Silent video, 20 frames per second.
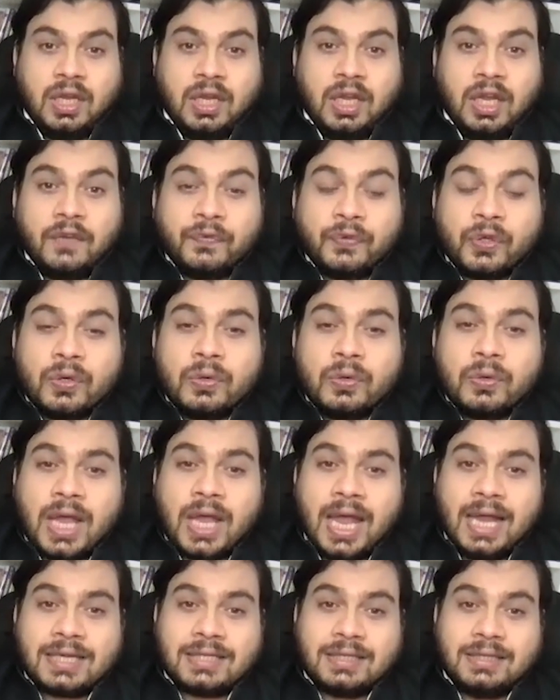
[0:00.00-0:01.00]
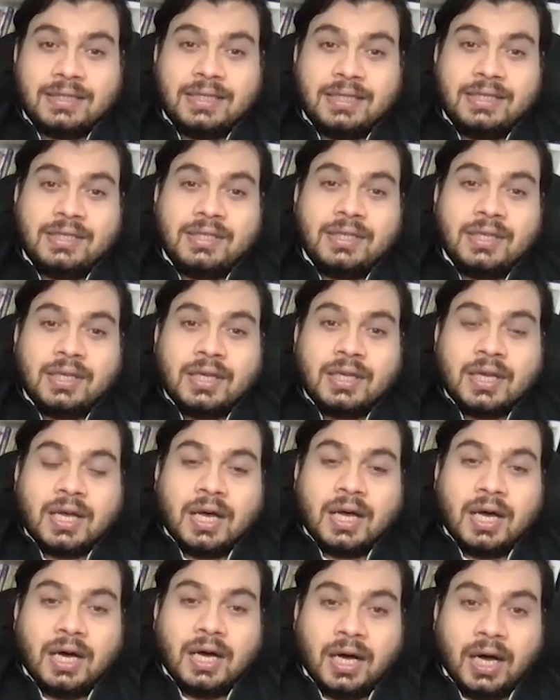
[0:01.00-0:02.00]
If you look at the
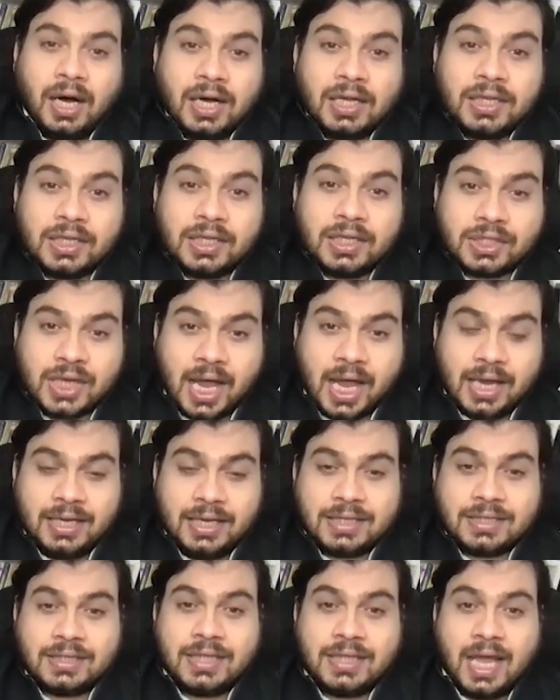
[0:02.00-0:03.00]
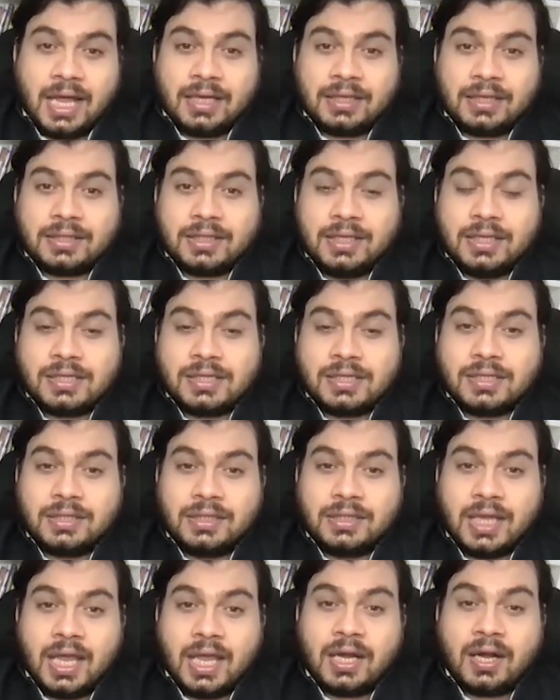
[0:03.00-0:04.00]
other challenge that is
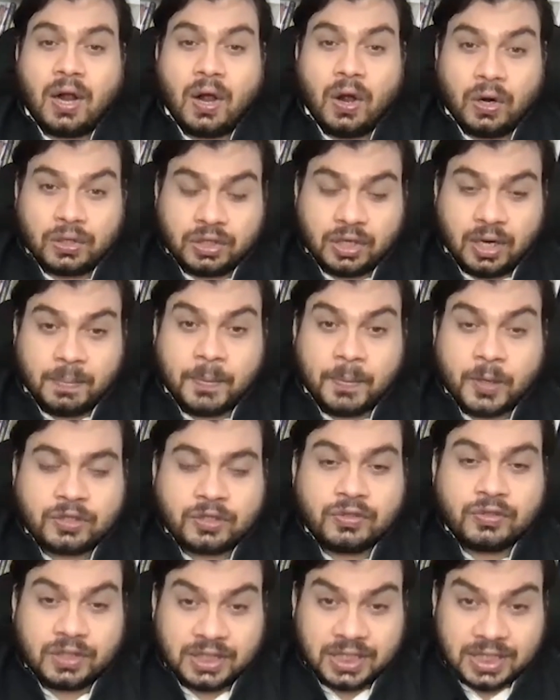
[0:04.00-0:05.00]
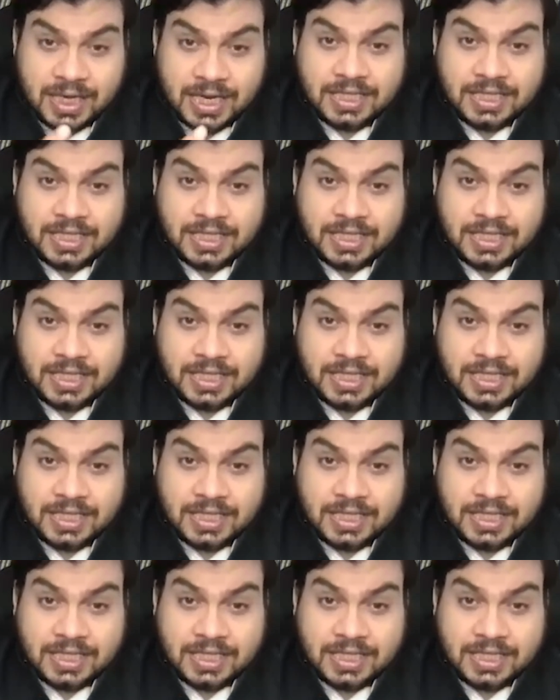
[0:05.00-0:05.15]
there or the opportunity,